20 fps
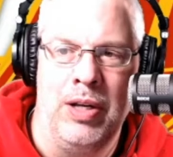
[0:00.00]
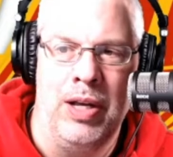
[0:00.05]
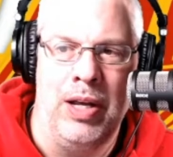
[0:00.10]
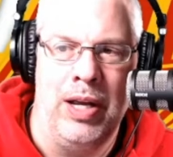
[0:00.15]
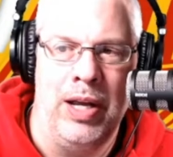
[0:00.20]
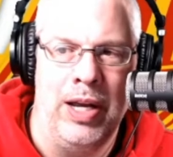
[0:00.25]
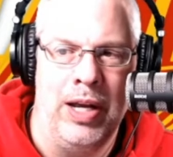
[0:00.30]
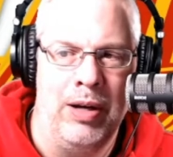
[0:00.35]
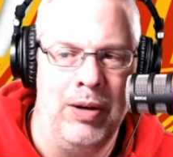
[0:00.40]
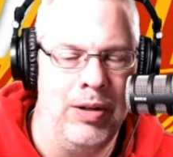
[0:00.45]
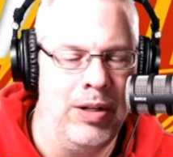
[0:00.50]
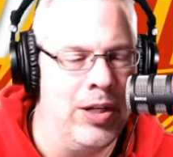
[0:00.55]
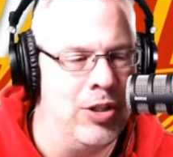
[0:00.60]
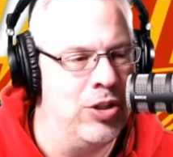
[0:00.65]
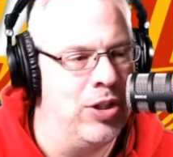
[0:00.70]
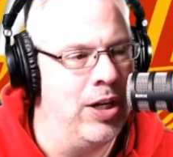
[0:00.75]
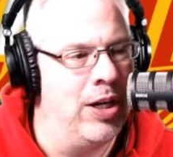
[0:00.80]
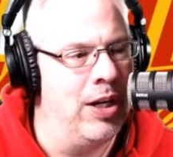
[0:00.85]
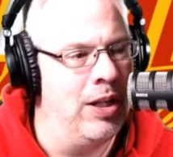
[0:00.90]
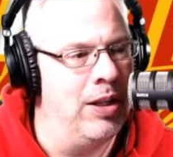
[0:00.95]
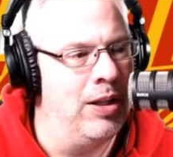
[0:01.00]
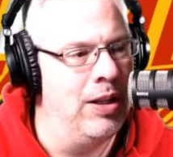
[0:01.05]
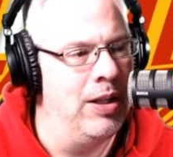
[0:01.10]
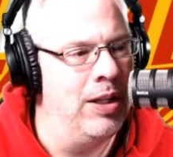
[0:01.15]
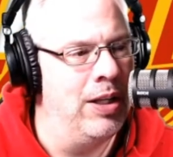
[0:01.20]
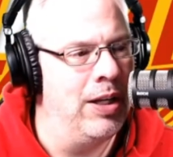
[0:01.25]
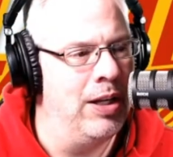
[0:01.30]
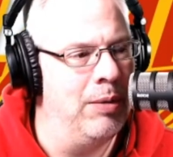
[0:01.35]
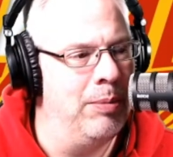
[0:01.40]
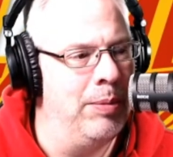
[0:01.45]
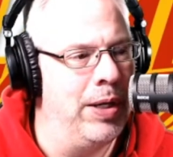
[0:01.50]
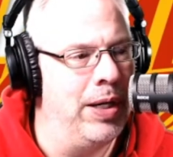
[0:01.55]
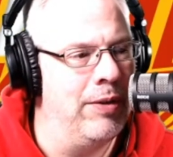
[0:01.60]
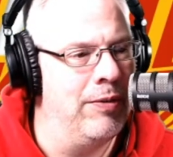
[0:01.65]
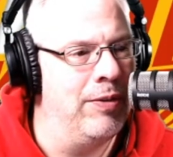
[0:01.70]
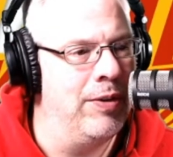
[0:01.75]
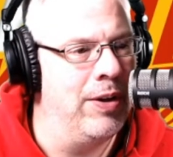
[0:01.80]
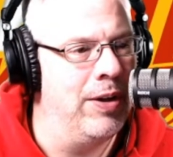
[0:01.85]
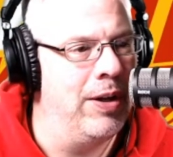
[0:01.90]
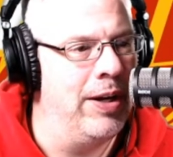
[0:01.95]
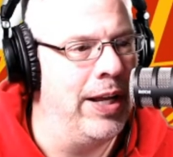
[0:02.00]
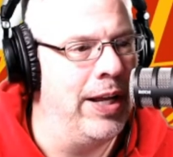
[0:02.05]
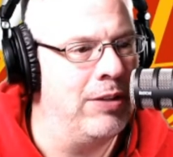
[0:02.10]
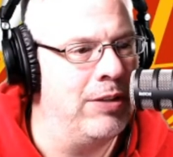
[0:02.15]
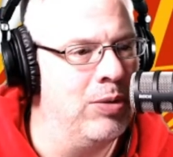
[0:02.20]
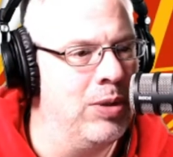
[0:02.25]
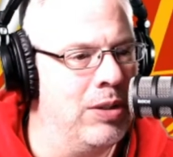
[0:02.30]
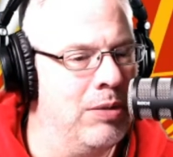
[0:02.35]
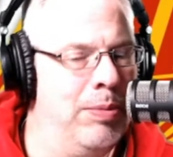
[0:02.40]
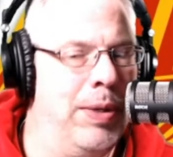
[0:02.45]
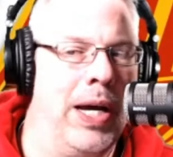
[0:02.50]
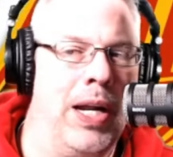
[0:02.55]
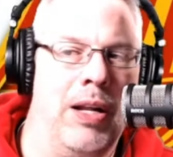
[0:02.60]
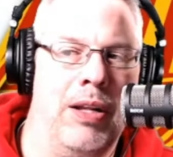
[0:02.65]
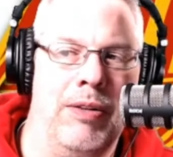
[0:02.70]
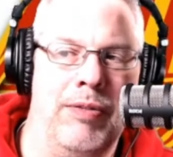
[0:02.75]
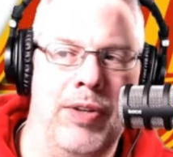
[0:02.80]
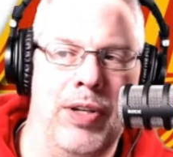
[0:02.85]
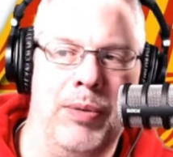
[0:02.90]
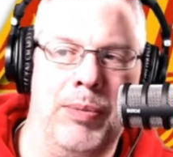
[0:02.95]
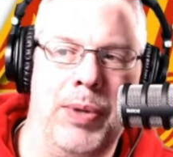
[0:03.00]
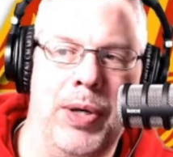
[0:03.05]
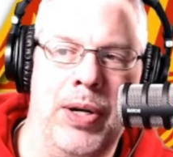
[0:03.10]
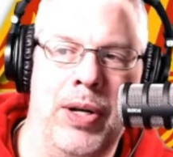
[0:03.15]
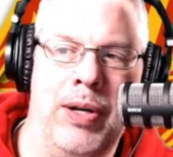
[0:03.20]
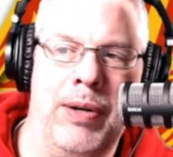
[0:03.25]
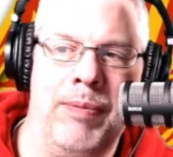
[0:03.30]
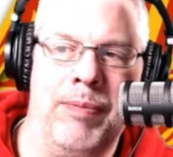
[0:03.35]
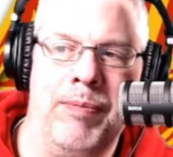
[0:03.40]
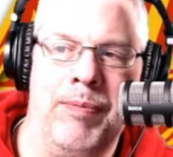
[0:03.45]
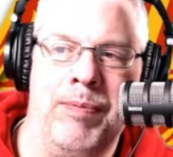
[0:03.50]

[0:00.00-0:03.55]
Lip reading: and touch on a little bit of next week's Battle of Alberta.